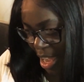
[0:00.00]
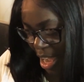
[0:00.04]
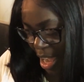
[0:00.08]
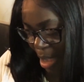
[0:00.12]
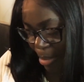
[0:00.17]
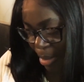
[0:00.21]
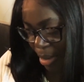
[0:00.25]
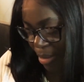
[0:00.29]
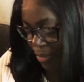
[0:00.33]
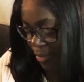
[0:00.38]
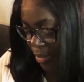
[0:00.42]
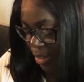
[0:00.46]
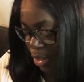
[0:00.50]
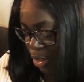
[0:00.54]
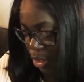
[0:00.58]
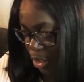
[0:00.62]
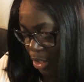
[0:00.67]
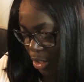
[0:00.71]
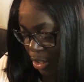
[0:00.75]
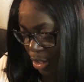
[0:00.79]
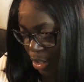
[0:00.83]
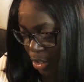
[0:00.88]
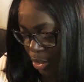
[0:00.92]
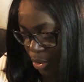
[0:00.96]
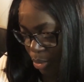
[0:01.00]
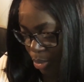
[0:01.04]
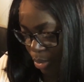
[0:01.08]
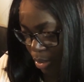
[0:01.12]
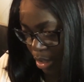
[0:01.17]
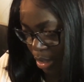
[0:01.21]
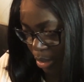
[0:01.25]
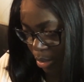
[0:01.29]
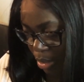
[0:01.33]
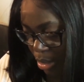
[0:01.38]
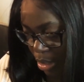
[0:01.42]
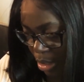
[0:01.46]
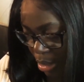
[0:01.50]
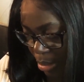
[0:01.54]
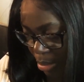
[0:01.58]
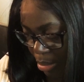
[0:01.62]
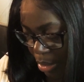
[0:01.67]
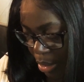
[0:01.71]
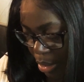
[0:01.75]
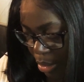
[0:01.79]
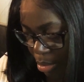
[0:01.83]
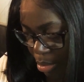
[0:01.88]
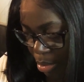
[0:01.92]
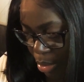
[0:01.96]
I'm envisioning this wig with
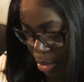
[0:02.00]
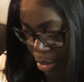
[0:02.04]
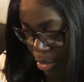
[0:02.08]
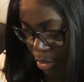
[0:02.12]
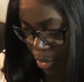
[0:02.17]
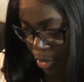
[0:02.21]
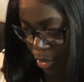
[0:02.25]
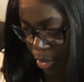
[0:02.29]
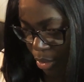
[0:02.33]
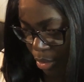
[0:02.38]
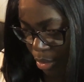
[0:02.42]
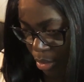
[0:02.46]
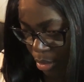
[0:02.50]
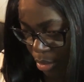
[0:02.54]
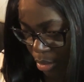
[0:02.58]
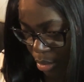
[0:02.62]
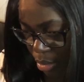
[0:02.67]
something beautiful.